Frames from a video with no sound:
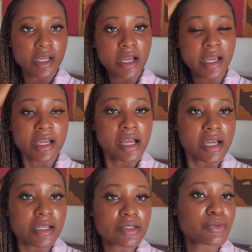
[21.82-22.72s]
Hi
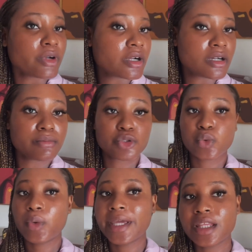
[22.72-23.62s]
guys, welcome
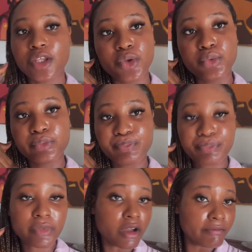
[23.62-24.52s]
to a new
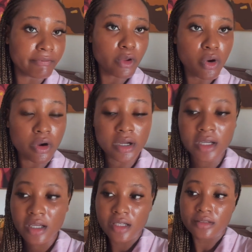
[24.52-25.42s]
vlog.
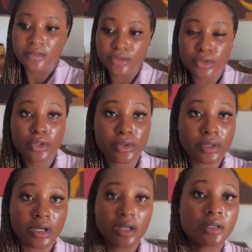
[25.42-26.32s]
So
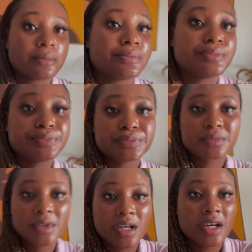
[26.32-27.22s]
um
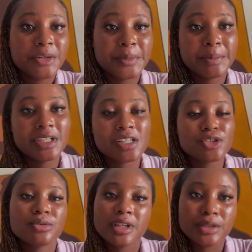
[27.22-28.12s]
remember that
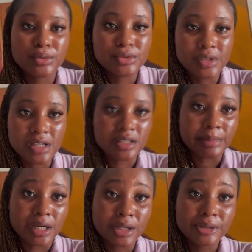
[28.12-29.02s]
shoot I told you guys
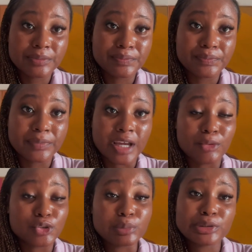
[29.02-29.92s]
about that
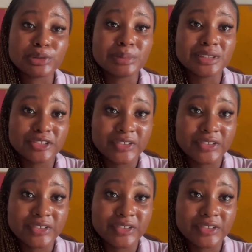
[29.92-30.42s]
was supposed to be the